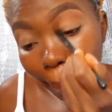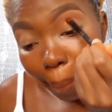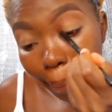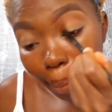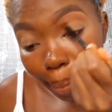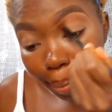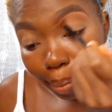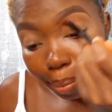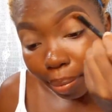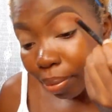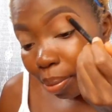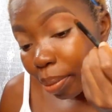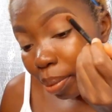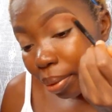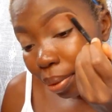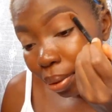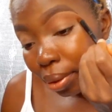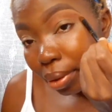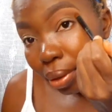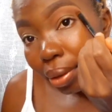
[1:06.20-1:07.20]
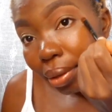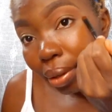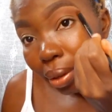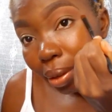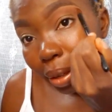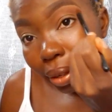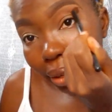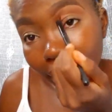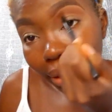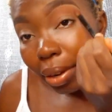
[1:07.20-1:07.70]
You put it in
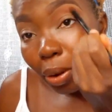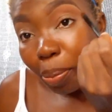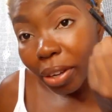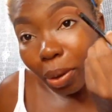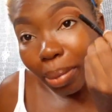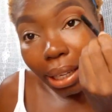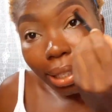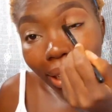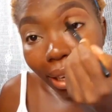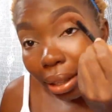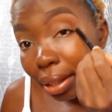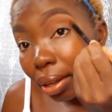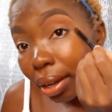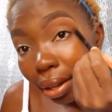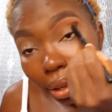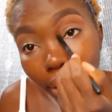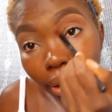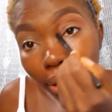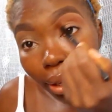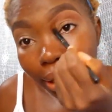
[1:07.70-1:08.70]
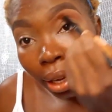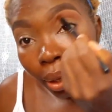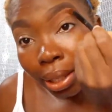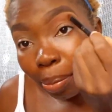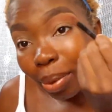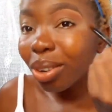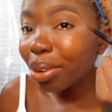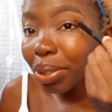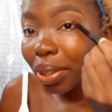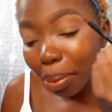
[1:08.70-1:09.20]
and take your time to
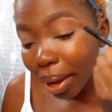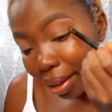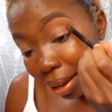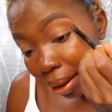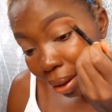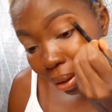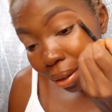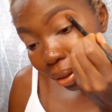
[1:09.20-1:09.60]
blend.